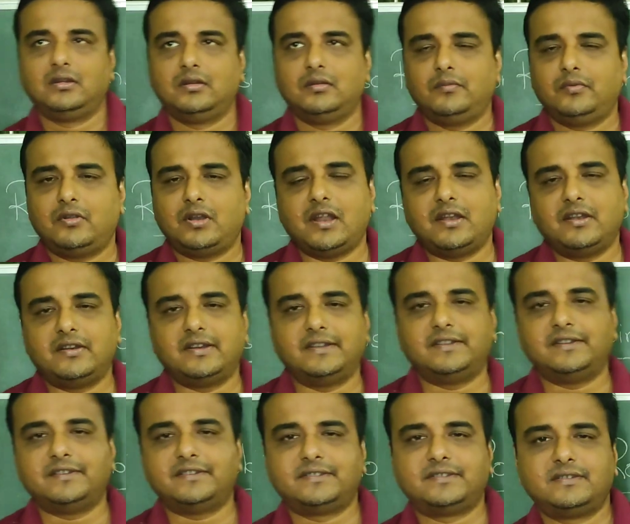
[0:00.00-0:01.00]
for other
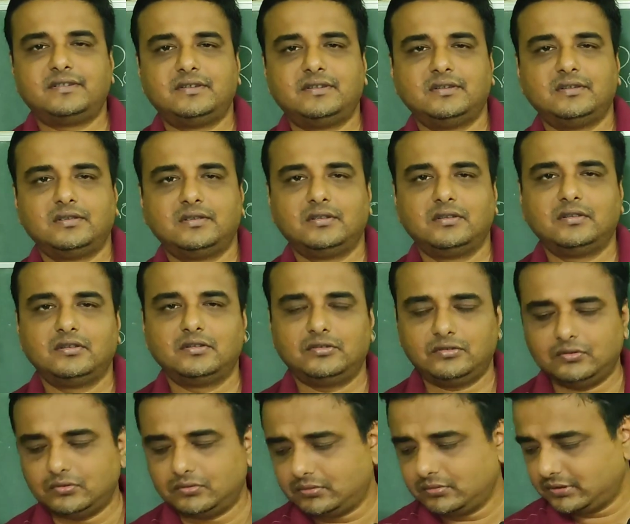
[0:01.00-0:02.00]
writers.
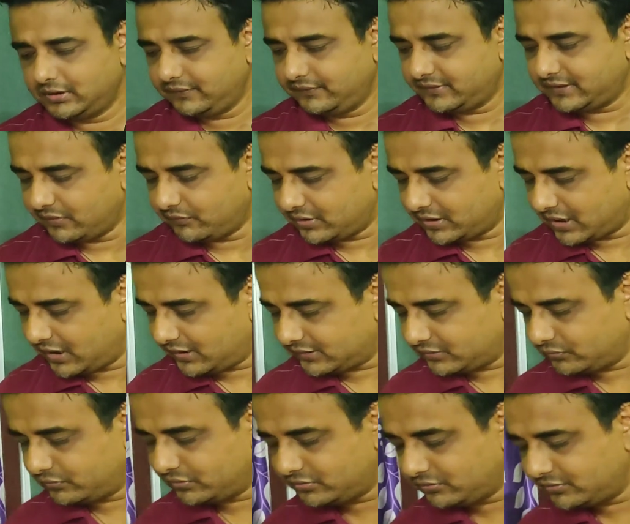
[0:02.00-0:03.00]
So if someone asks
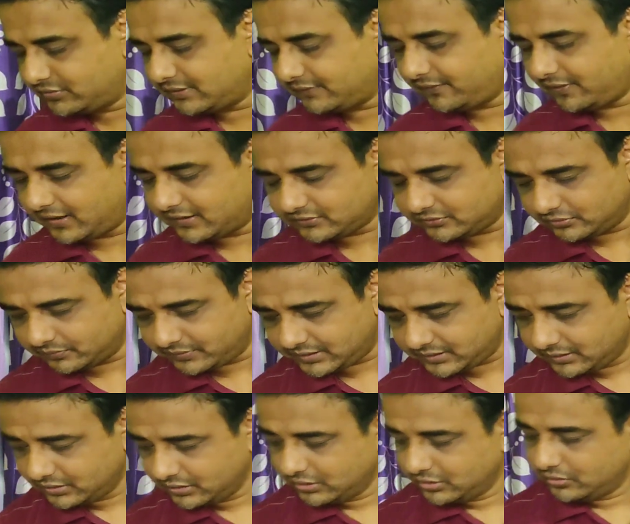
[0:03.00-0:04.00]
which is the first novel,
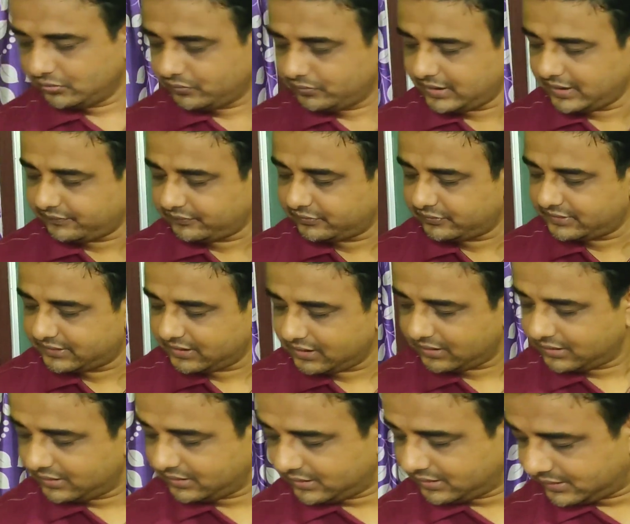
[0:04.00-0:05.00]
we have to say
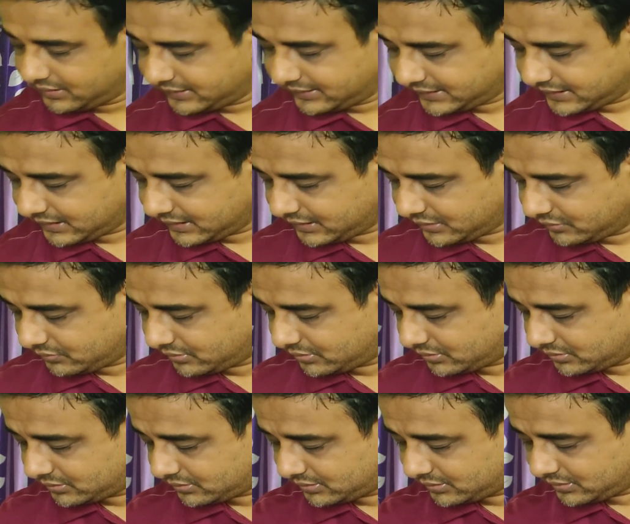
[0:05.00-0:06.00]
that
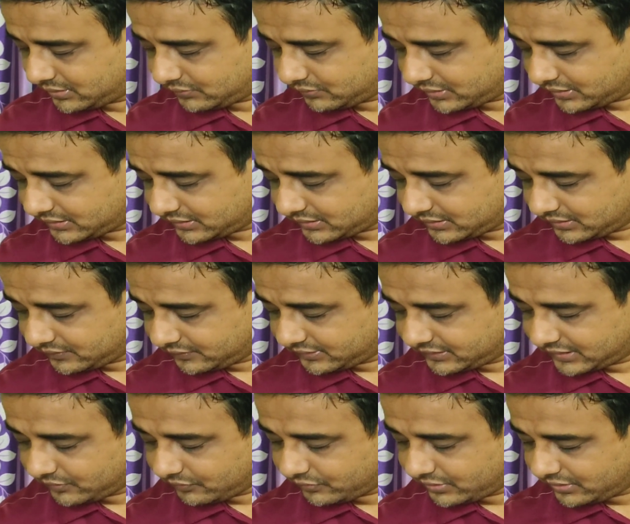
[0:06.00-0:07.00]
it was
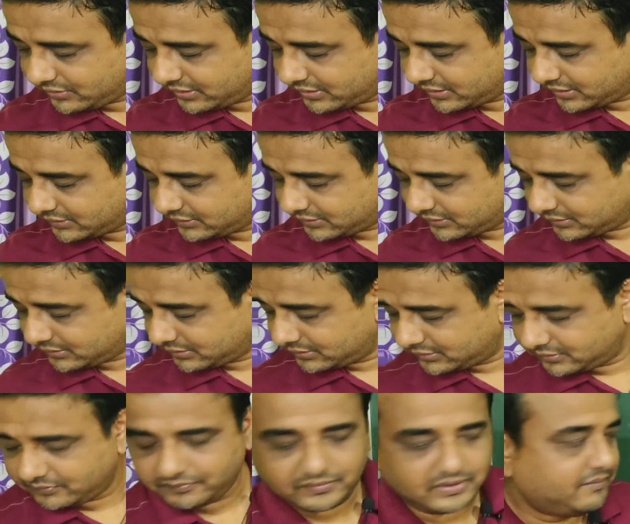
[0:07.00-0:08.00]
Samuel Richardson,
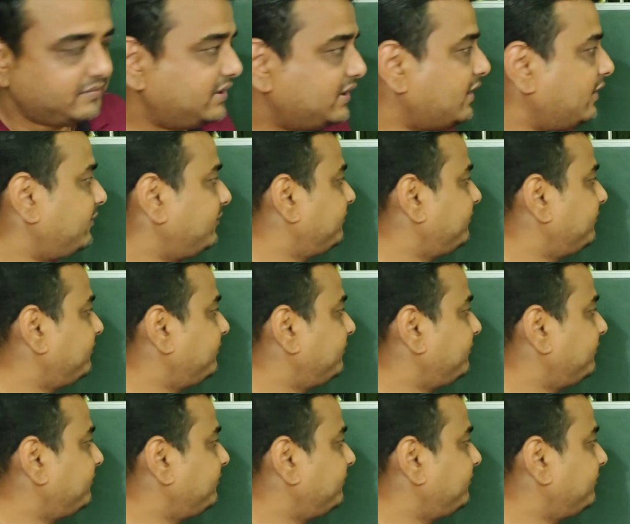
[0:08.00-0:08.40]
Pamela.